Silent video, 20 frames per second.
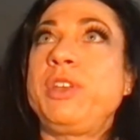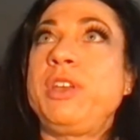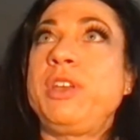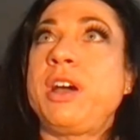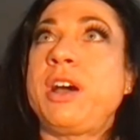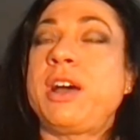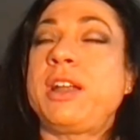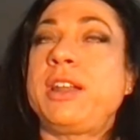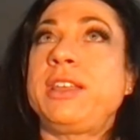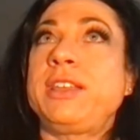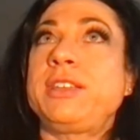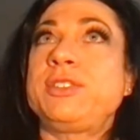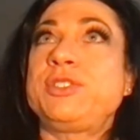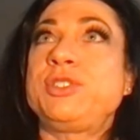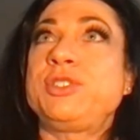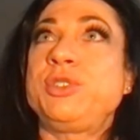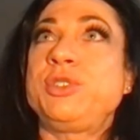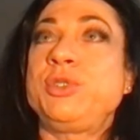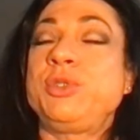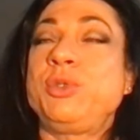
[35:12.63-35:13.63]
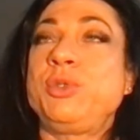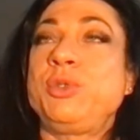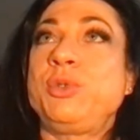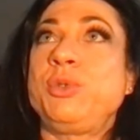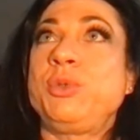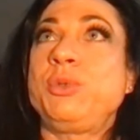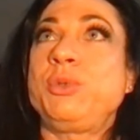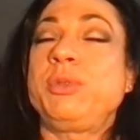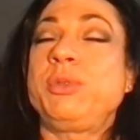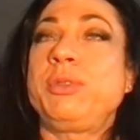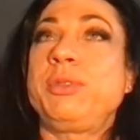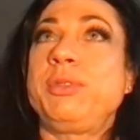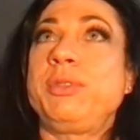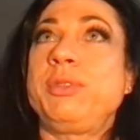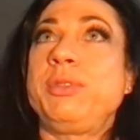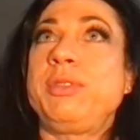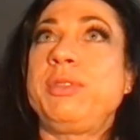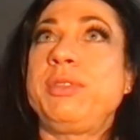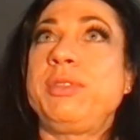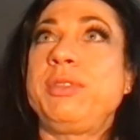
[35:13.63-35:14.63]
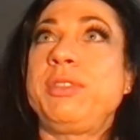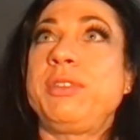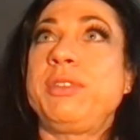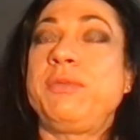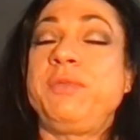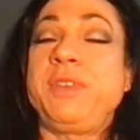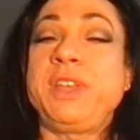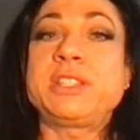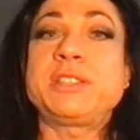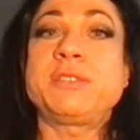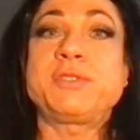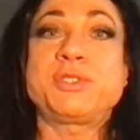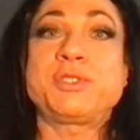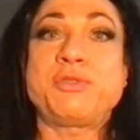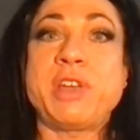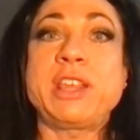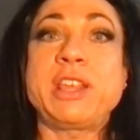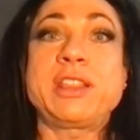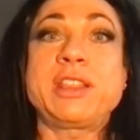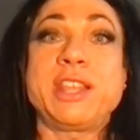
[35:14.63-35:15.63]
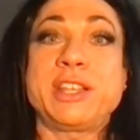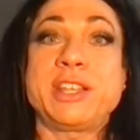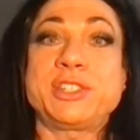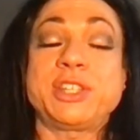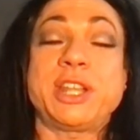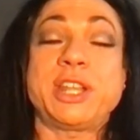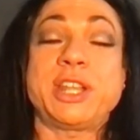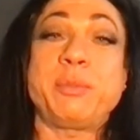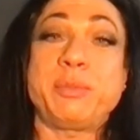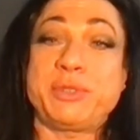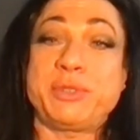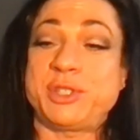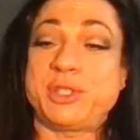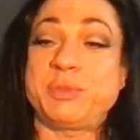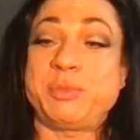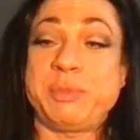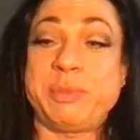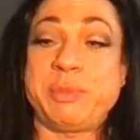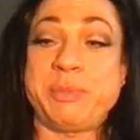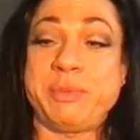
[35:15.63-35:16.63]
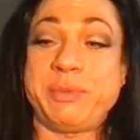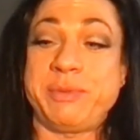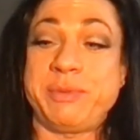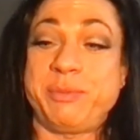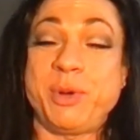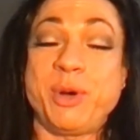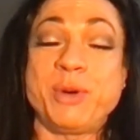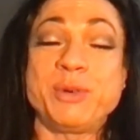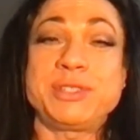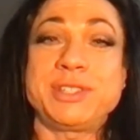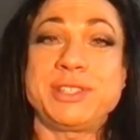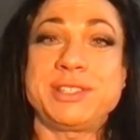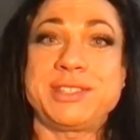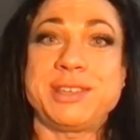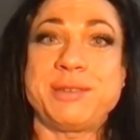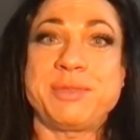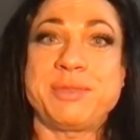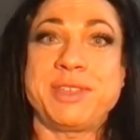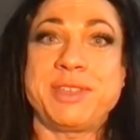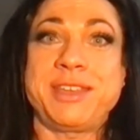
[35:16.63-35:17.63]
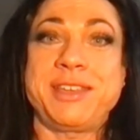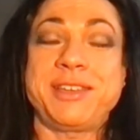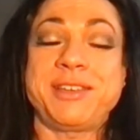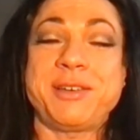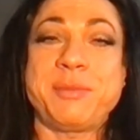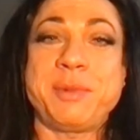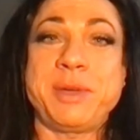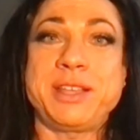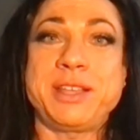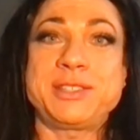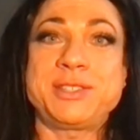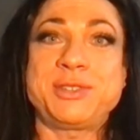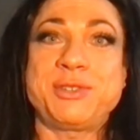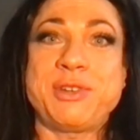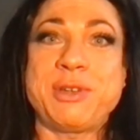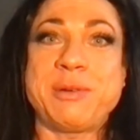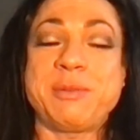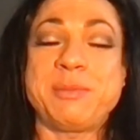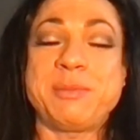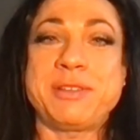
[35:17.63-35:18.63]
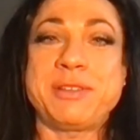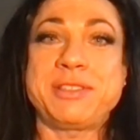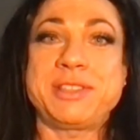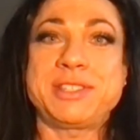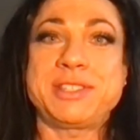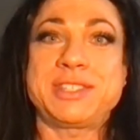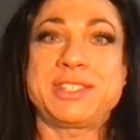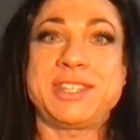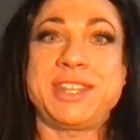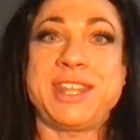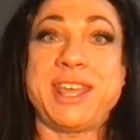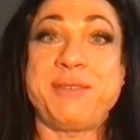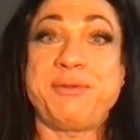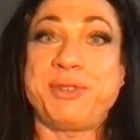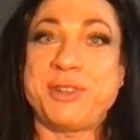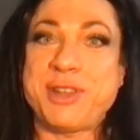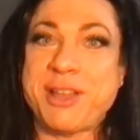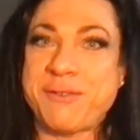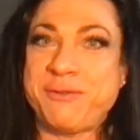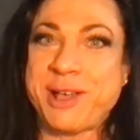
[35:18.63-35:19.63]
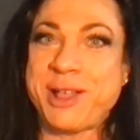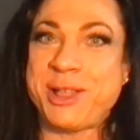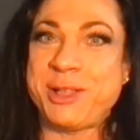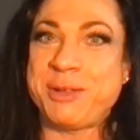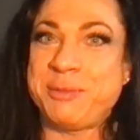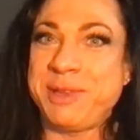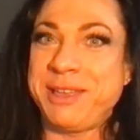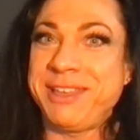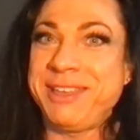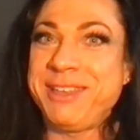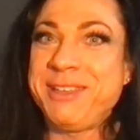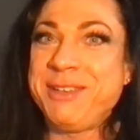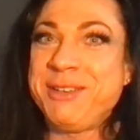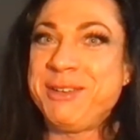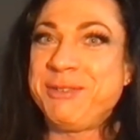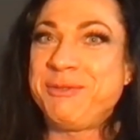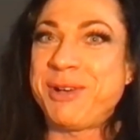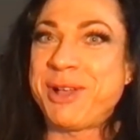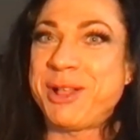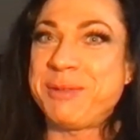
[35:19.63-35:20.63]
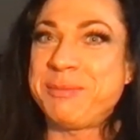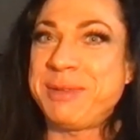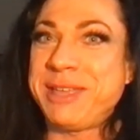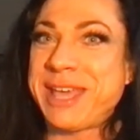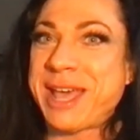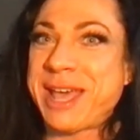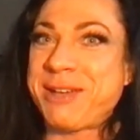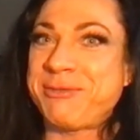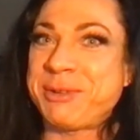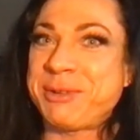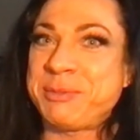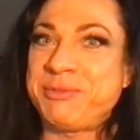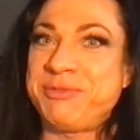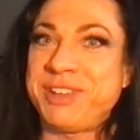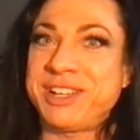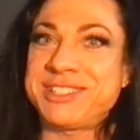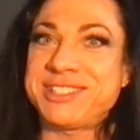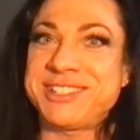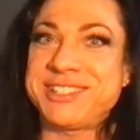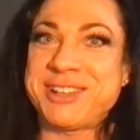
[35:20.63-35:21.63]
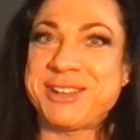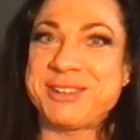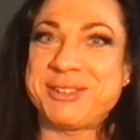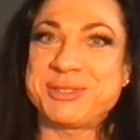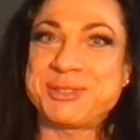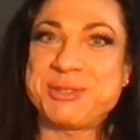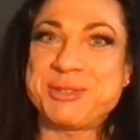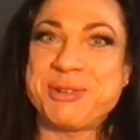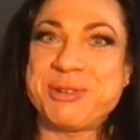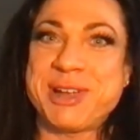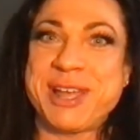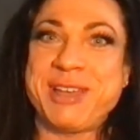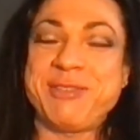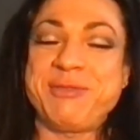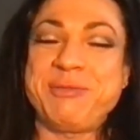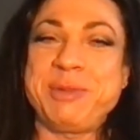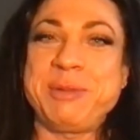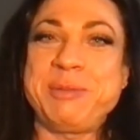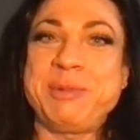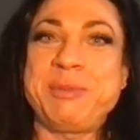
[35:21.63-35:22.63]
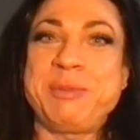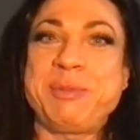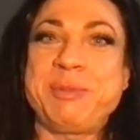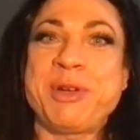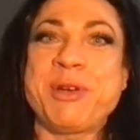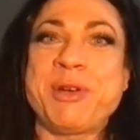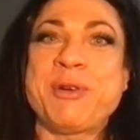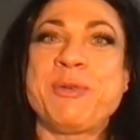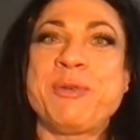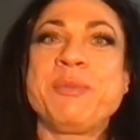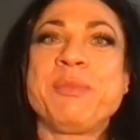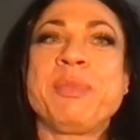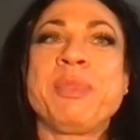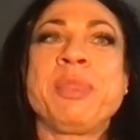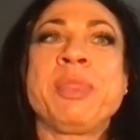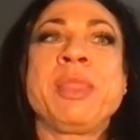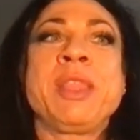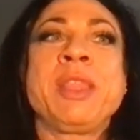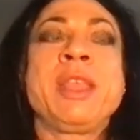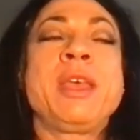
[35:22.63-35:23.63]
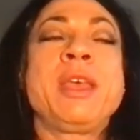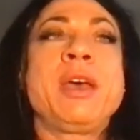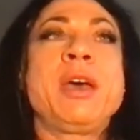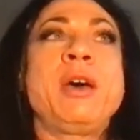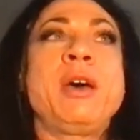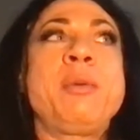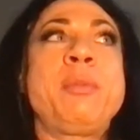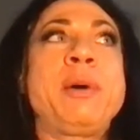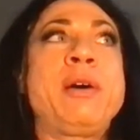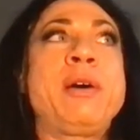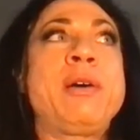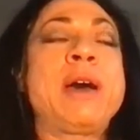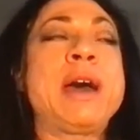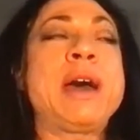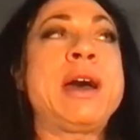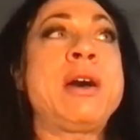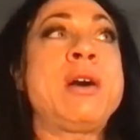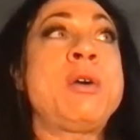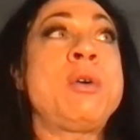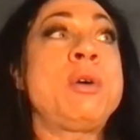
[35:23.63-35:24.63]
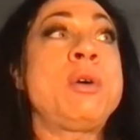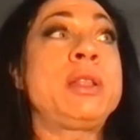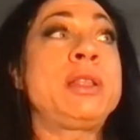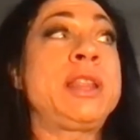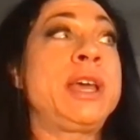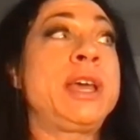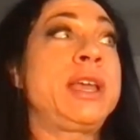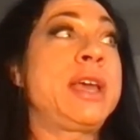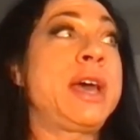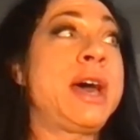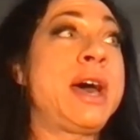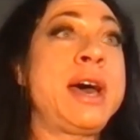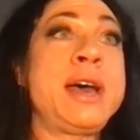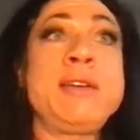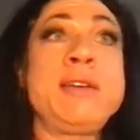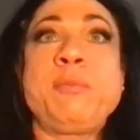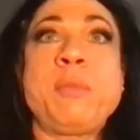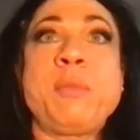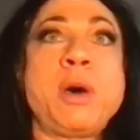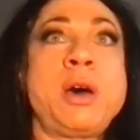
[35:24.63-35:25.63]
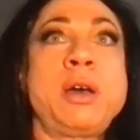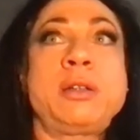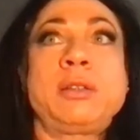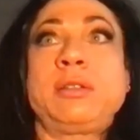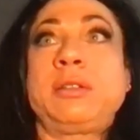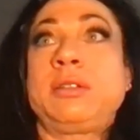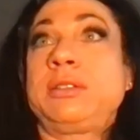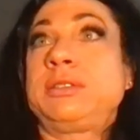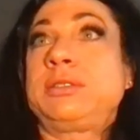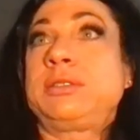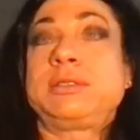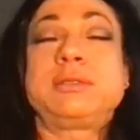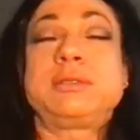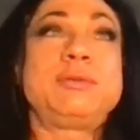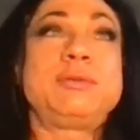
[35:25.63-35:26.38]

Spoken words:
got into the feats of strength niche. And I just posted something on my Instagram about this today. If you're not following me, follow me at @RipVixen_IFBB Pro, about how, like, I've modeled,